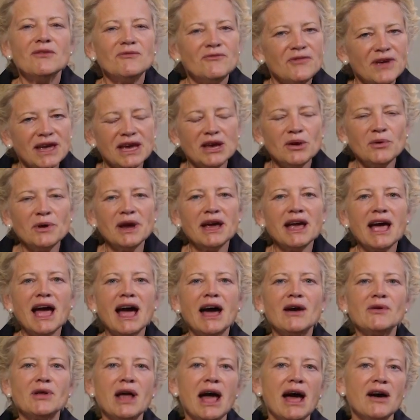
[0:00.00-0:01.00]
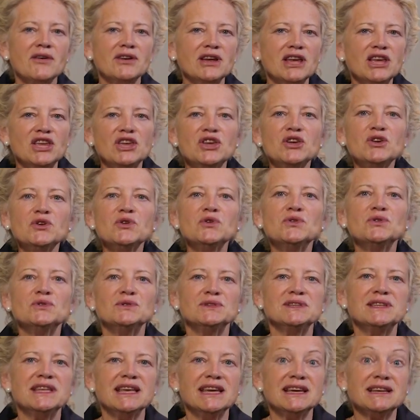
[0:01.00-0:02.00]
figuring out how to
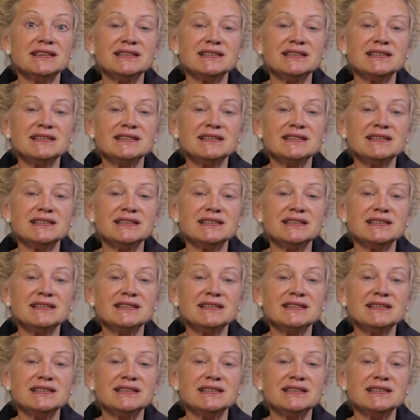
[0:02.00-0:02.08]
use the